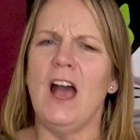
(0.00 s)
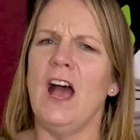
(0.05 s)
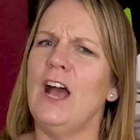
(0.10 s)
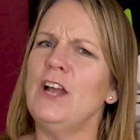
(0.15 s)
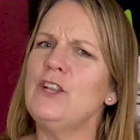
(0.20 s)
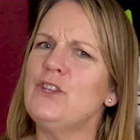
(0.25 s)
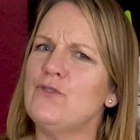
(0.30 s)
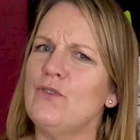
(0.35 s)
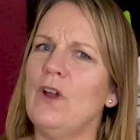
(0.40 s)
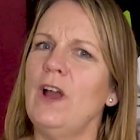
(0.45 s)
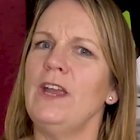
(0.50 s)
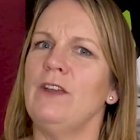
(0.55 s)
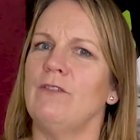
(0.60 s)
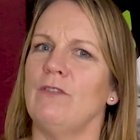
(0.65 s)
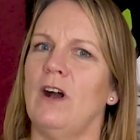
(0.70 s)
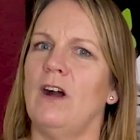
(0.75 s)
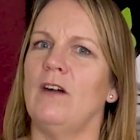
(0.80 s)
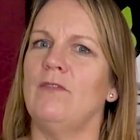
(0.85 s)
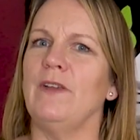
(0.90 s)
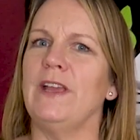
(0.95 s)
A
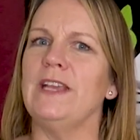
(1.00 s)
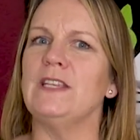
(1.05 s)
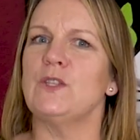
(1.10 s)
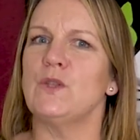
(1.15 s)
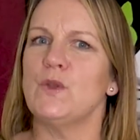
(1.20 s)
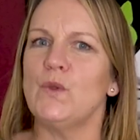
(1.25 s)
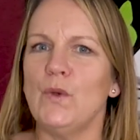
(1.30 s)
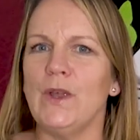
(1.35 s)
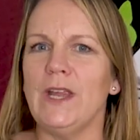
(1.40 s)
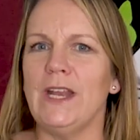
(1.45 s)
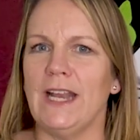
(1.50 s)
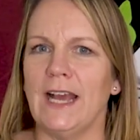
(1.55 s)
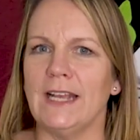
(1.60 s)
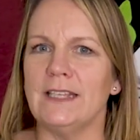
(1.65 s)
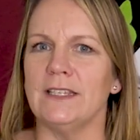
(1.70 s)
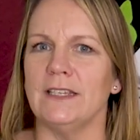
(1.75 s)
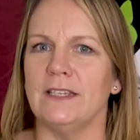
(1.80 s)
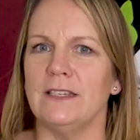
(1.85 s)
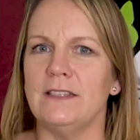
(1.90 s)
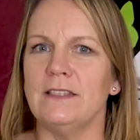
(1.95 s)
trigraph is 3
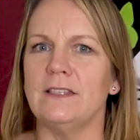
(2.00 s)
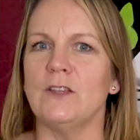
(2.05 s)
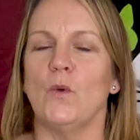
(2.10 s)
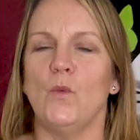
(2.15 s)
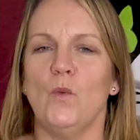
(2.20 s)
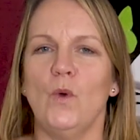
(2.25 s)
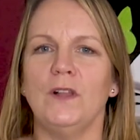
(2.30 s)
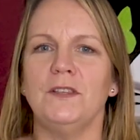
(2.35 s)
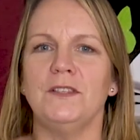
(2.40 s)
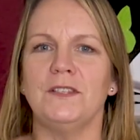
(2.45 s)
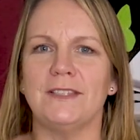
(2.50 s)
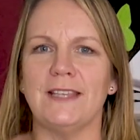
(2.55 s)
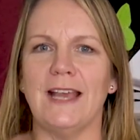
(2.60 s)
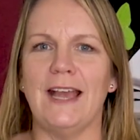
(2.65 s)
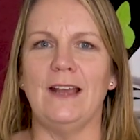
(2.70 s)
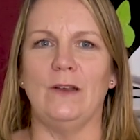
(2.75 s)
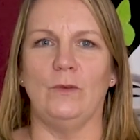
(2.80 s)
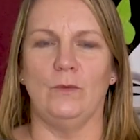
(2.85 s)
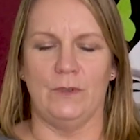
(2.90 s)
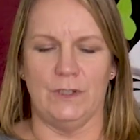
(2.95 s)
letters, 1
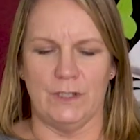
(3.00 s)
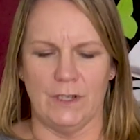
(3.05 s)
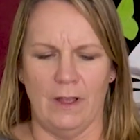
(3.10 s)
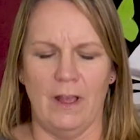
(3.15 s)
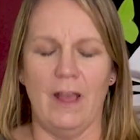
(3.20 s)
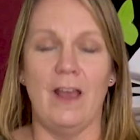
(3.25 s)
sound.